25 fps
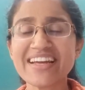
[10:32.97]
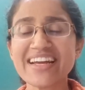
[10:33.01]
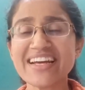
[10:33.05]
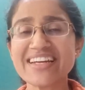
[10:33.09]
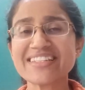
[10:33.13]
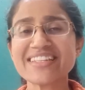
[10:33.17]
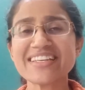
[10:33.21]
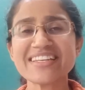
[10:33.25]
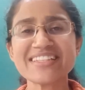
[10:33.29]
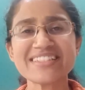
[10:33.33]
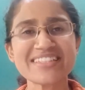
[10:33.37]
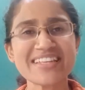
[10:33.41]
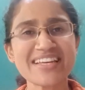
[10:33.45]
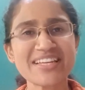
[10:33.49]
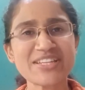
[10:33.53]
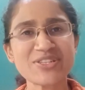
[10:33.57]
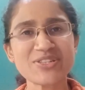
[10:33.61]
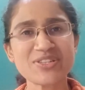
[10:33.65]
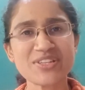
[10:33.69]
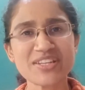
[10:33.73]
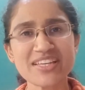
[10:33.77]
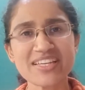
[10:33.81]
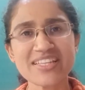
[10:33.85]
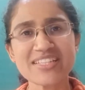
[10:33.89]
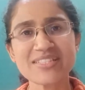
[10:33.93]
As I said,
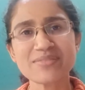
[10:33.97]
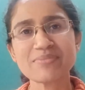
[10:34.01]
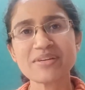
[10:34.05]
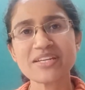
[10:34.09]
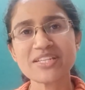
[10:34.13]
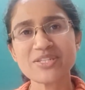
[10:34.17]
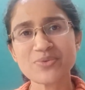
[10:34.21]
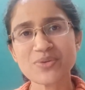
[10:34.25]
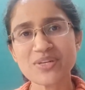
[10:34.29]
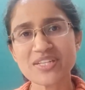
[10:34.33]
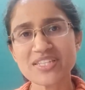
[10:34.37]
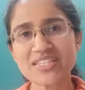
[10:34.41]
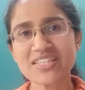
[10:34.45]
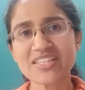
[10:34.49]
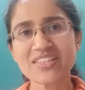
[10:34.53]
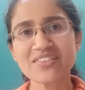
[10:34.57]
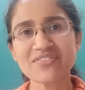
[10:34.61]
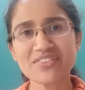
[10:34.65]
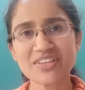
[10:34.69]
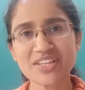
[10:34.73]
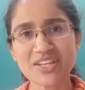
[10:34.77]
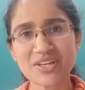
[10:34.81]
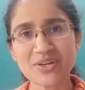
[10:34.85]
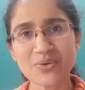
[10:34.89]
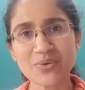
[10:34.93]
today is my
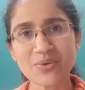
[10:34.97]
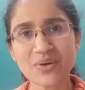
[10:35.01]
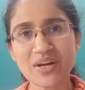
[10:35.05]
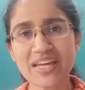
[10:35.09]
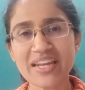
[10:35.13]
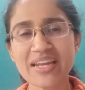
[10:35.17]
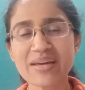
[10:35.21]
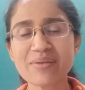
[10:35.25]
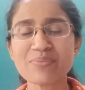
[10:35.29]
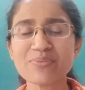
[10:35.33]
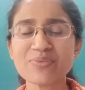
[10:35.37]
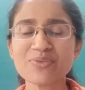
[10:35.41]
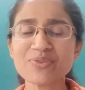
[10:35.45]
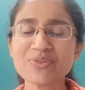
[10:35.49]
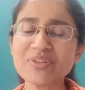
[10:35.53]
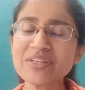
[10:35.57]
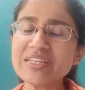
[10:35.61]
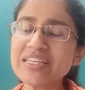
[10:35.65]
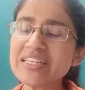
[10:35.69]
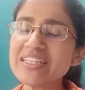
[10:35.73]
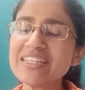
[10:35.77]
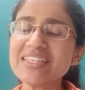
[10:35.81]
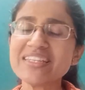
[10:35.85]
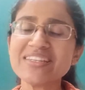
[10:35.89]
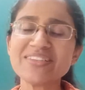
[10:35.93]
20th video and I'm
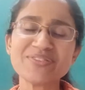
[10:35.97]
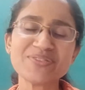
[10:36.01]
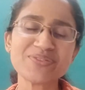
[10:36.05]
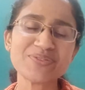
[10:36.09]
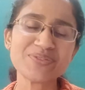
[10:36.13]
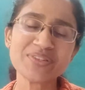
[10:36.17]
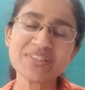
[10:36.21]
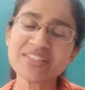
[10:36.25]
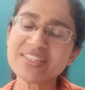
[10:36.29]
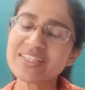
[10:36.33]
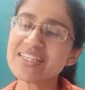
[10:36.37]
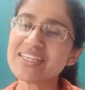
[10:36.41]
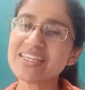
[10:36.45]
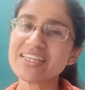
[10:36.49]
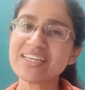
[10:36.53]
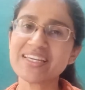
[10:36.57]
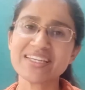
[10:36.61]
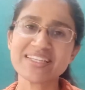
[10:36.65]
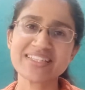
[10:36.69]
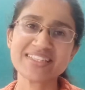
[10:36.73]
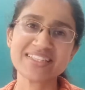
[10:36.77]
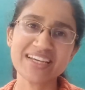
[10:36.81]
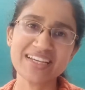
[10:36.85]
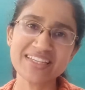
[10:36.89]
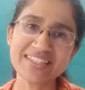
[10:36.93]
really
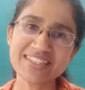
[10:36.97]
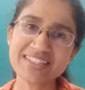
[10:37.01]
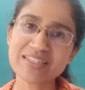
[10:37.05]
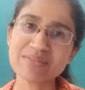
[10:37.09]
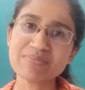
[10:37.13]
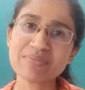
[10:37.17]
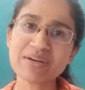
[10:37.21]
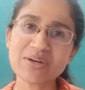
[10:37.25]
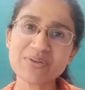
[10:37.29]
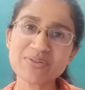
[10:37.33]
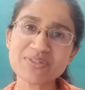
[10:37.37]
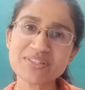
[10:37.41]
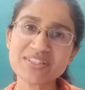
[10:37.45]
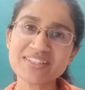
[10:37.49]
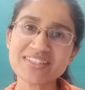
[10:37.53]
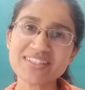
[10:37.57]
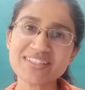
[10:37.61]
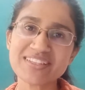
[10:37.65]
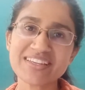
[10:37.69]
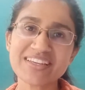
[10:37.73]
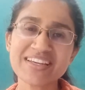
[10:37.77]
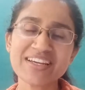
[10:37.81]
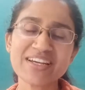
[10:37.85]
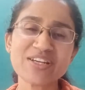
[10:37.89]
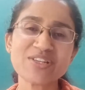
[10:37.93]
excited about it.